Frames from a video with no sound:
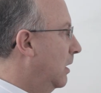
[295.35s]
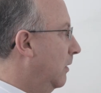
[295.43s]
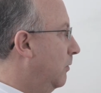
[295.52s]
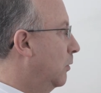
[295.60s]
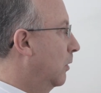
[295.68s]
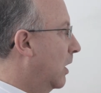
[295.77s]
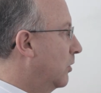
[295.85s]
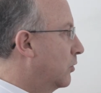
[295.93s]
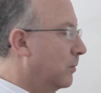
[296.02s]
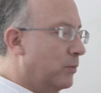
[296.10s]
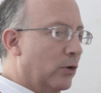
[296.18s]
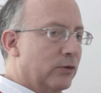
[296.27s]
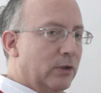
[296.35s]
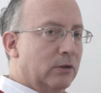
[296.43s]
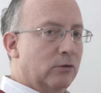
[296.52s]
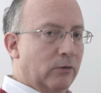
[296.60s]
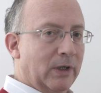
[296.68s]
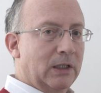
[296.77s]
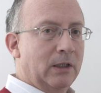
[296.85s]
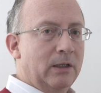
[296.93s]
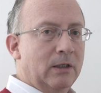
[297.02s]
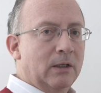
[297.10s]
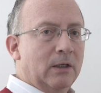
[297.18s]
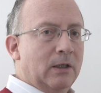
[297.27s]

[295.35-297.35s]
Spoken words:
If you launch a project correctly,